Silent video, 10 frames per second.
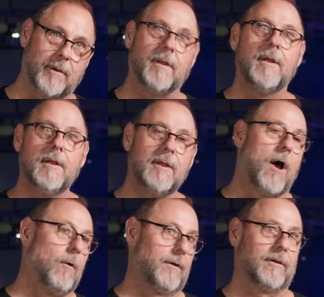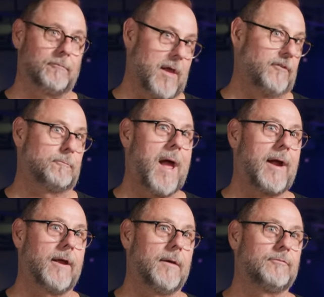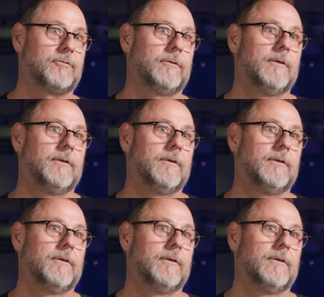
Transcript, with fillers: but only as, as backups